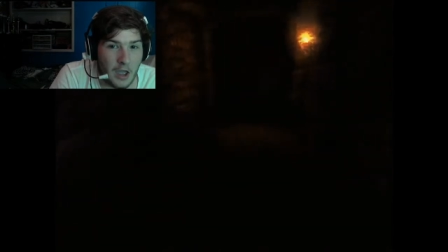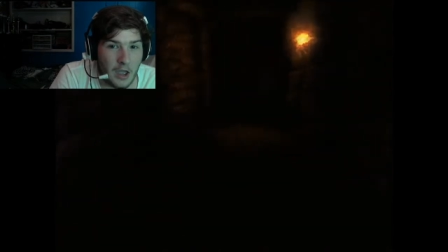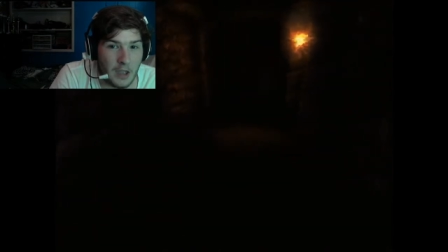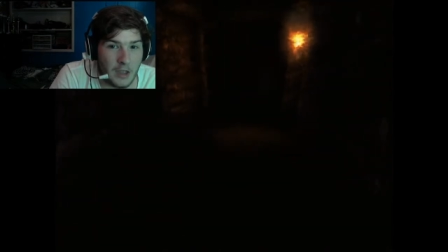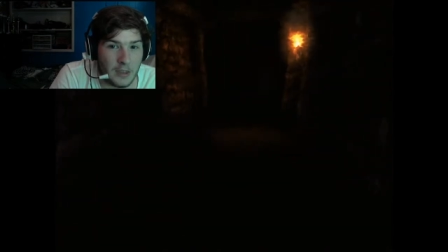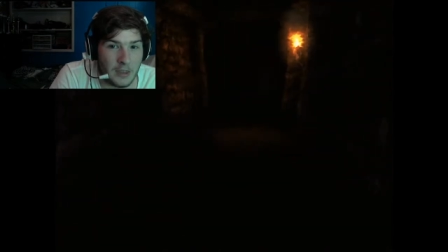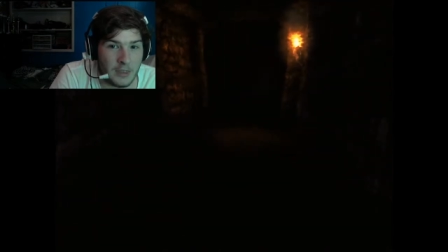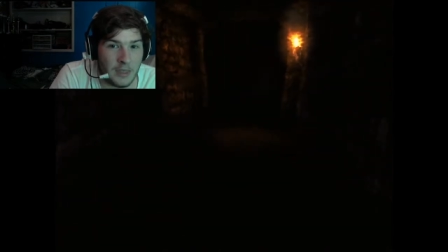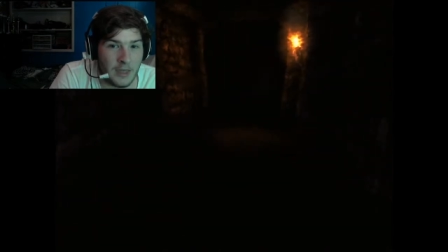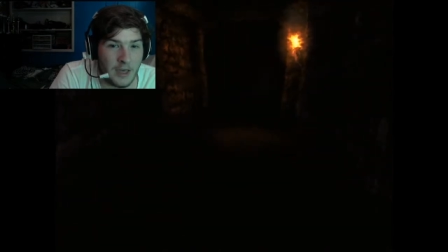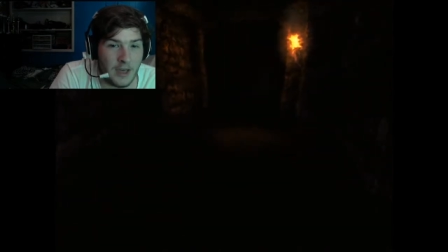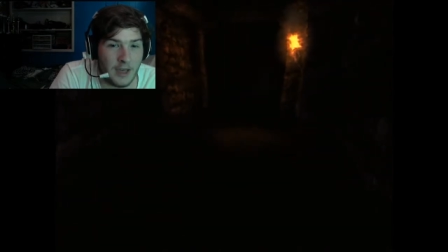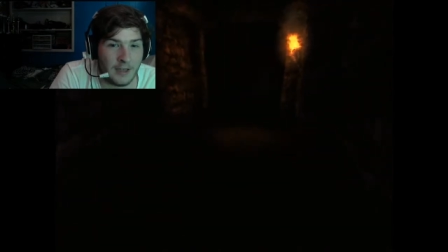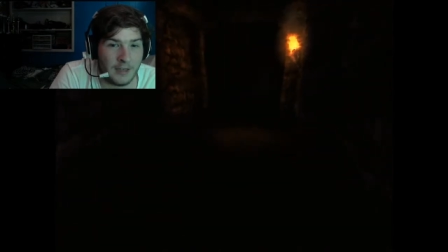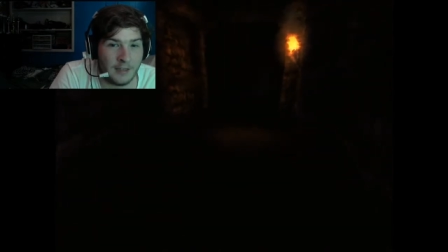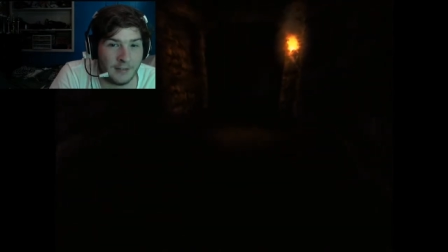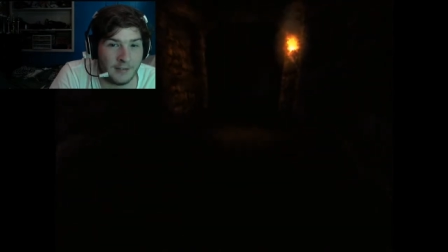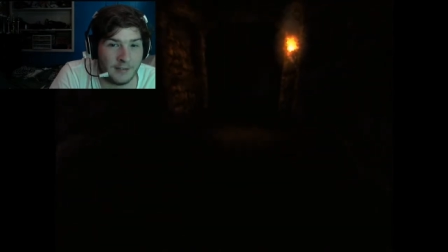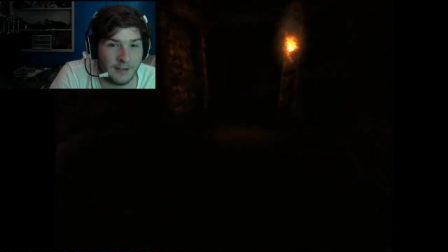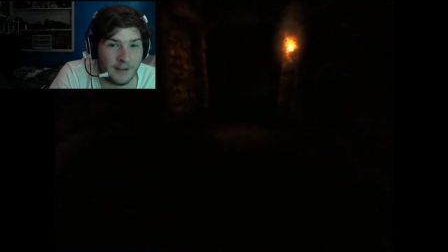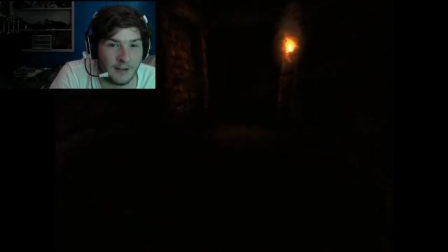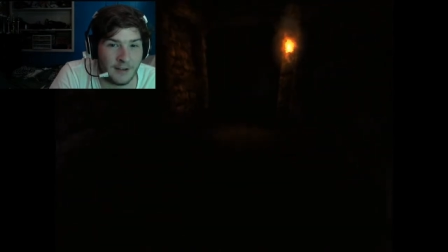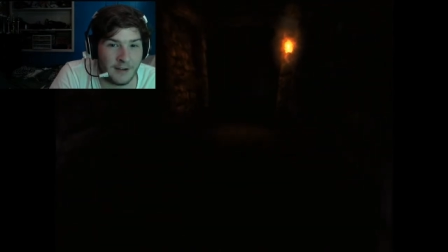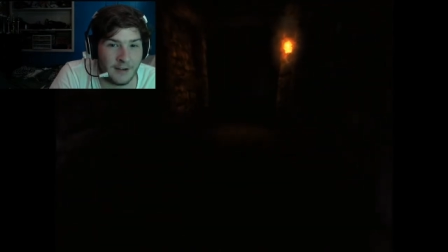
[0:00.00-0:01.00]
my body. Yeah,
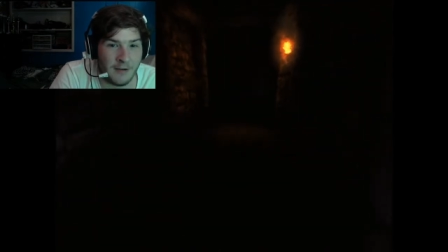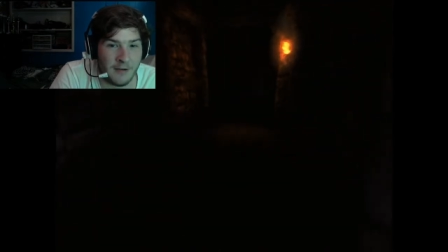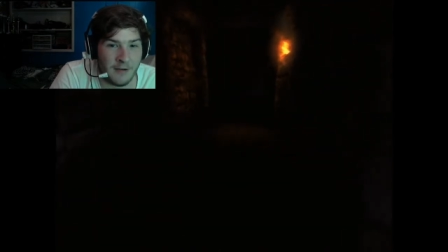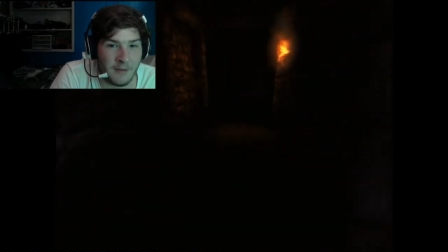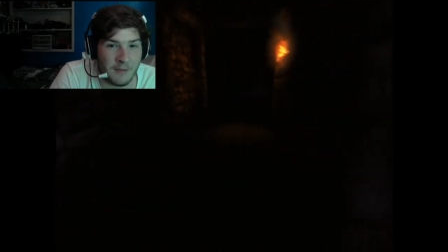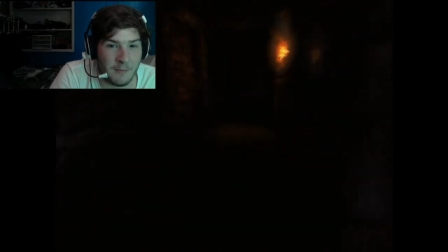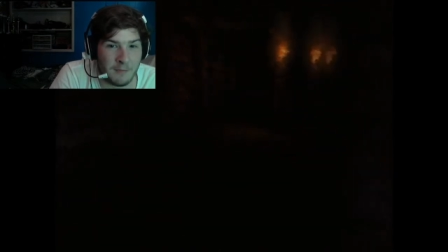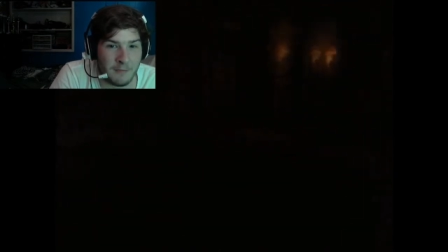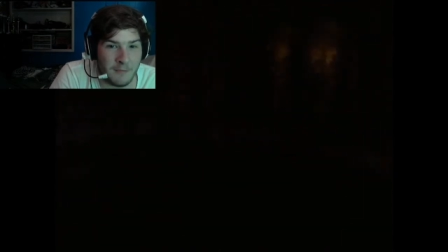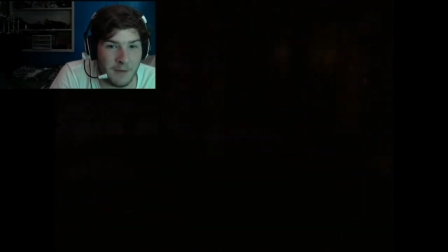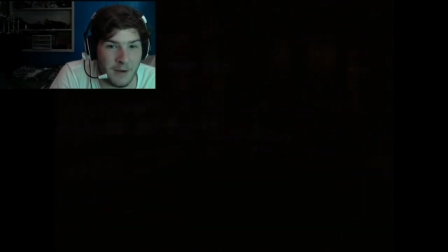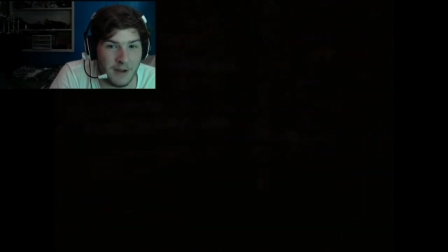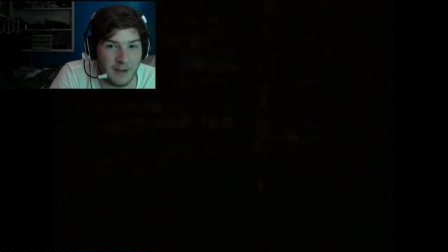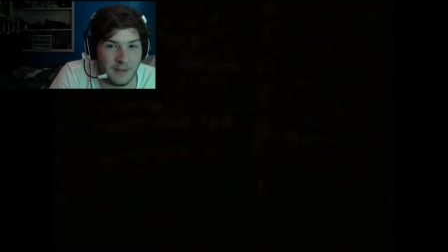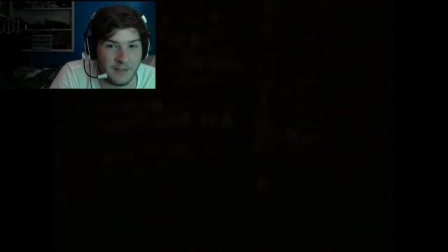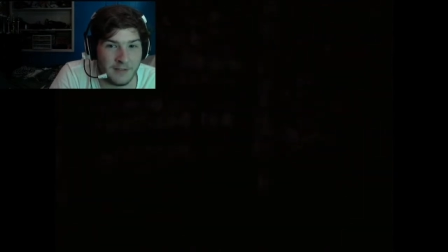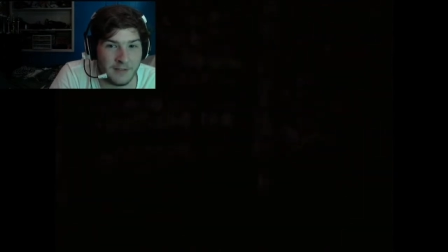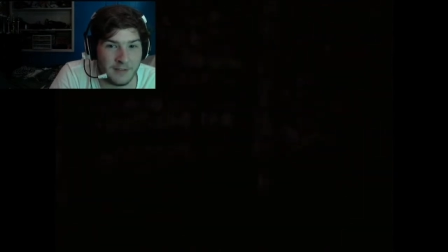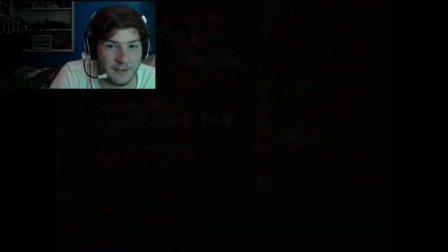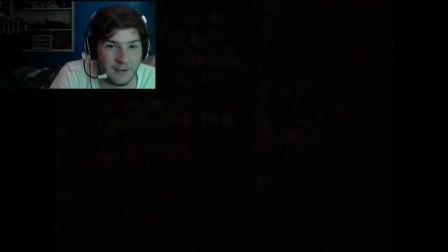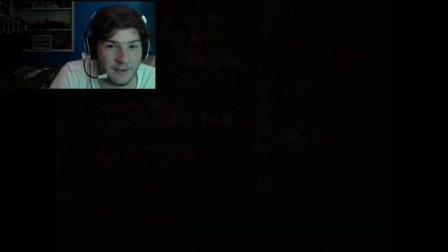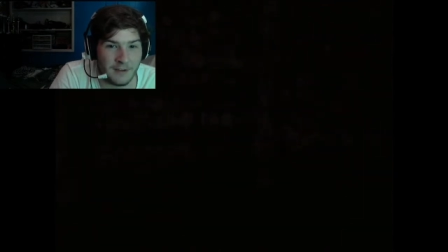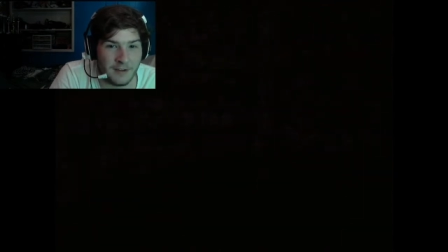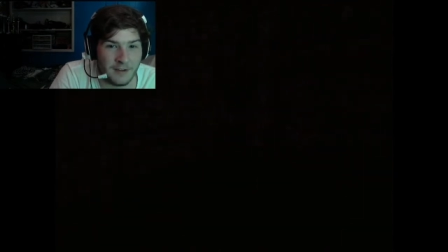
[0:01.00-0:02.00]
because I heard a
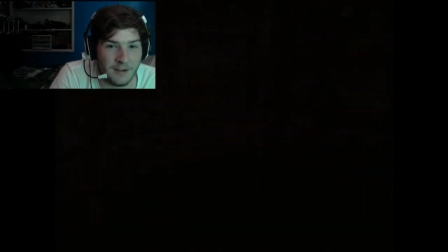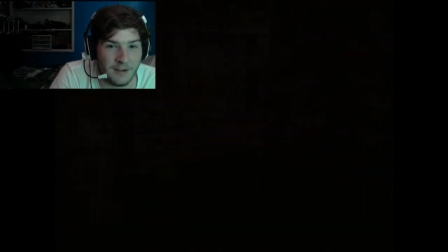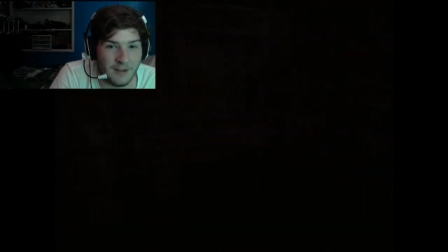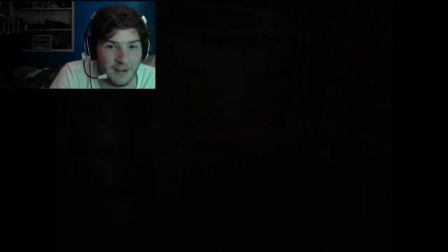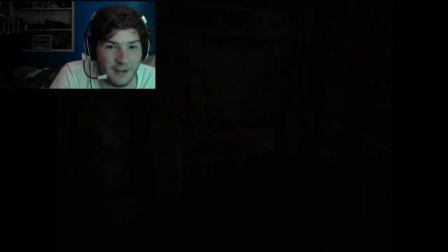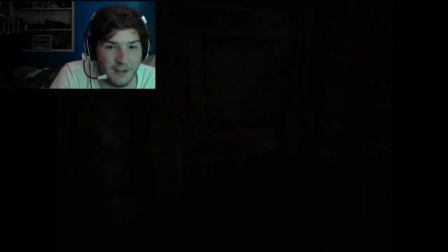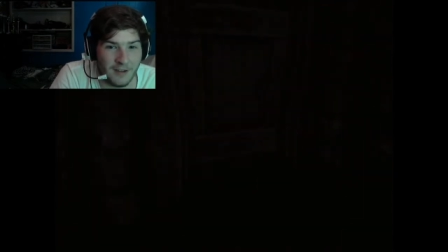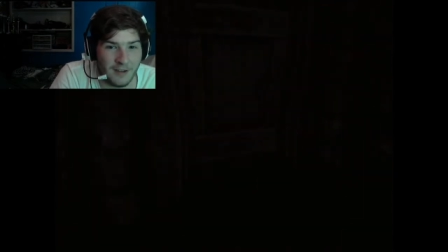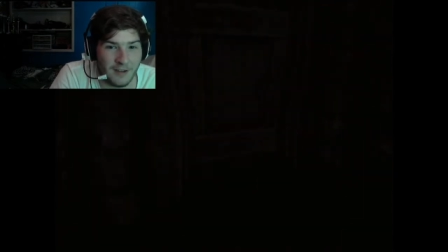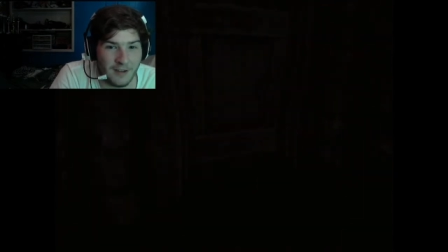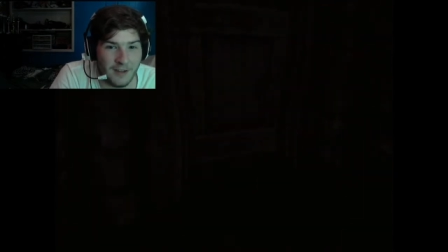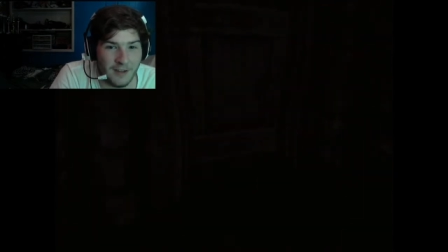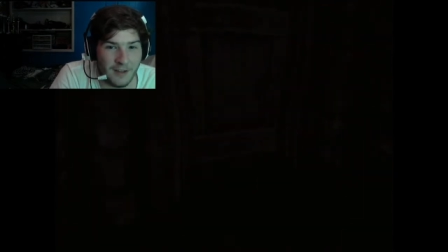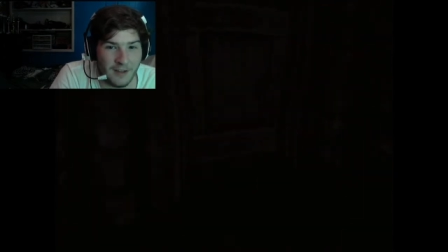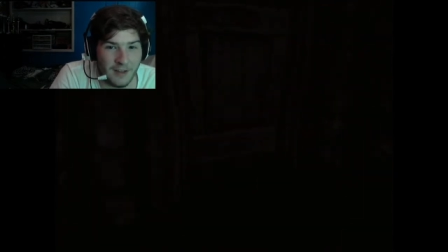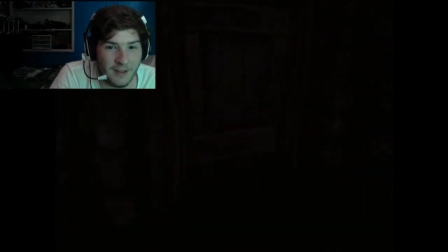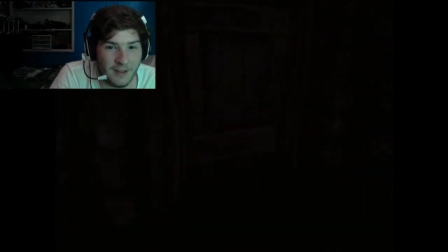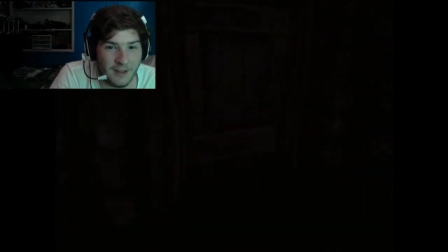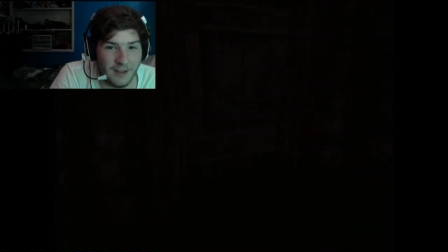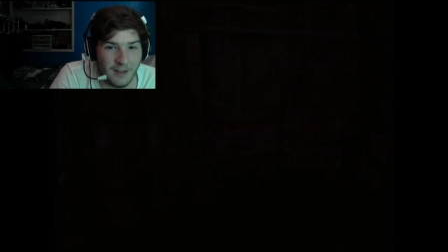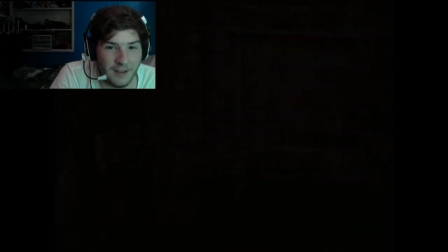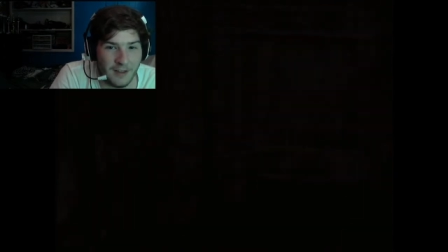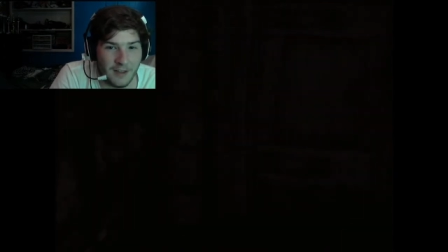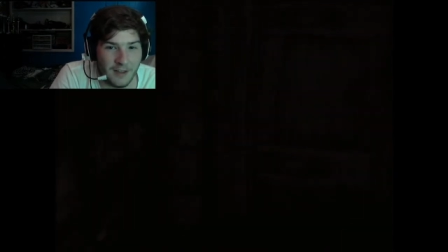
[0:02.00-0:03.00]
monster. Oh, I
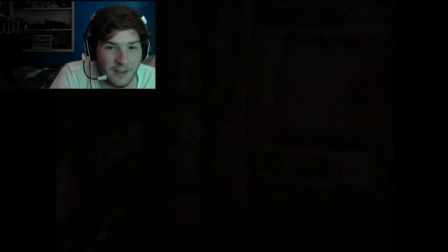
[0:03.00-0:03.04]
can't hear